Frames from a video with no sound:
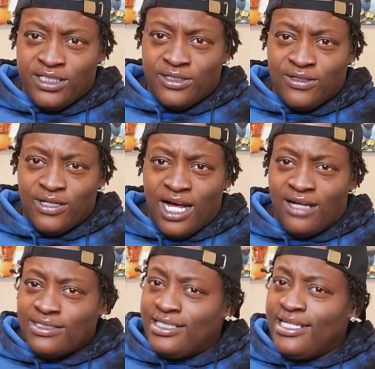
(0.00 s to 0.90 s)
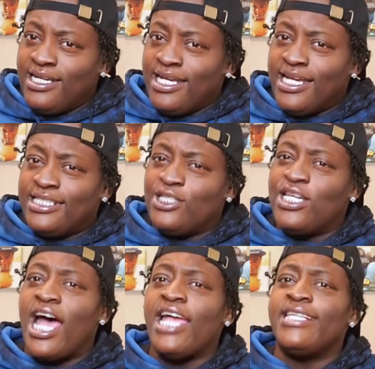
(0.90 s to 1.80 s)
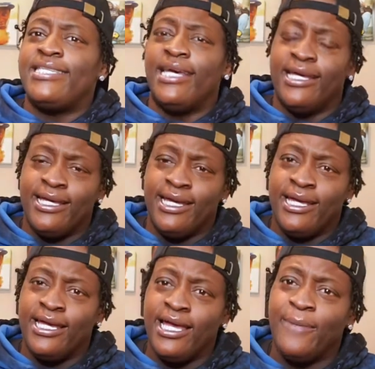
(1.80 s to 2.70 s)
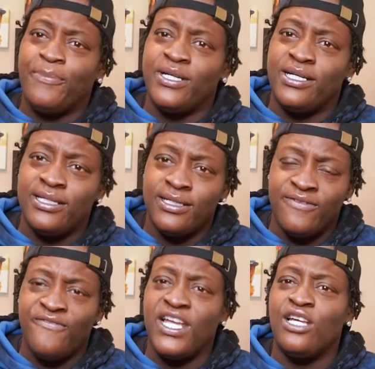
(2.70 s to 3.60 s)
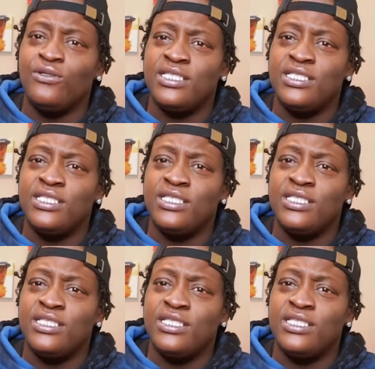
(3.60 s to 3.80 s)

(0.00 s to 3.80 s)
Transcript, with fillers: So all sneakerheads unite. Help a fellow